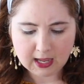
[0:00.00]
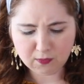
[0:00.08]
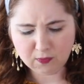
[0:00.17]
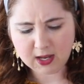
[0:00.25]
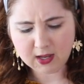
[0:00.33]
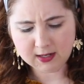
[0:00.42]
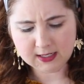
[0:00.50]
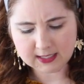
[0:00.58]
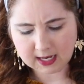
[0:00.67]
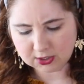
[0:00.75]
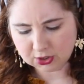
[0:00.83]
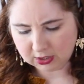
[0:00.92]
And rayon is
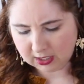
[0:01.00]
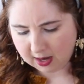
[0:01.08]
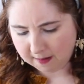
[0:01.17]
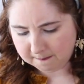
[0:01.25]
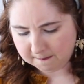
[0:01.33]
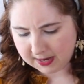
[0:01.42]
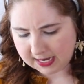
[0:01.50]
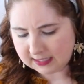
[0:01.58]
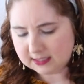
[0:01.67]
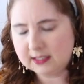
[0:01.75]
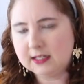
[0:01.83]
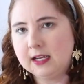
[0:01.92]
actually
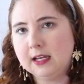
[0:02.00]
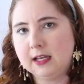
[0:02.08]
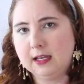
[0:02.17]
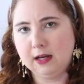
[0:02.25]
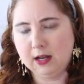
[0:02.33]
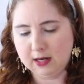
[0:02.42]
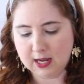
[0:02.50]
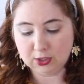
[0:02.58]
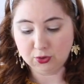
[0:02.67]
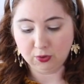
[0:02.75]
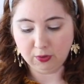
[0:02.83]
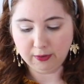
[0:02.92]
based in a
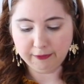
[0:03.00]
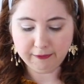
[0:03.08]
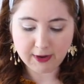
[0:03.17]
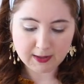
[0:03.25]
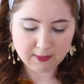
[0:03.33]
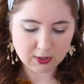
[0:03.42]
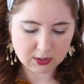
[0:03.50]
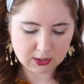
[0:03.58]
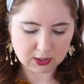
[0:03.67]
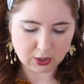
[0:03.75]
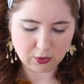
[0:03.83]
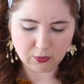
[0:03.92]
natural fiber,
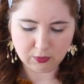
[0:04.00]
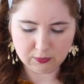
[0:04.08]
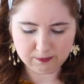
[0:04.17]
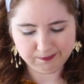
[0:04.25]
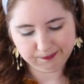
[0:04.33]
so